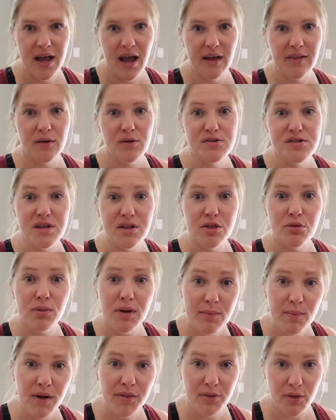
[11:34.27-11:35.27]
And there was a
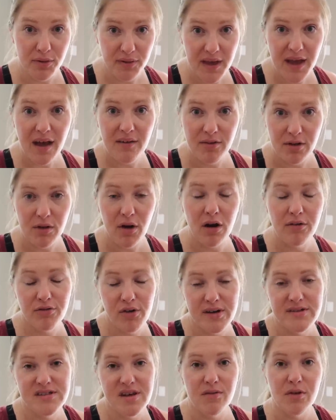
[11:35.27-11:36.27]
three month old. They have, a, our
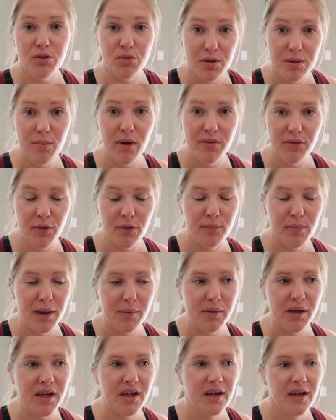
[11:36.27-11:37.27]
friends have a three month old
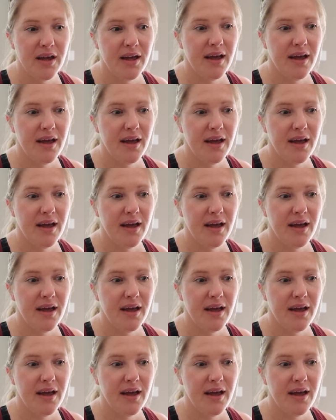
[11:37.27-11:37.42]
baby.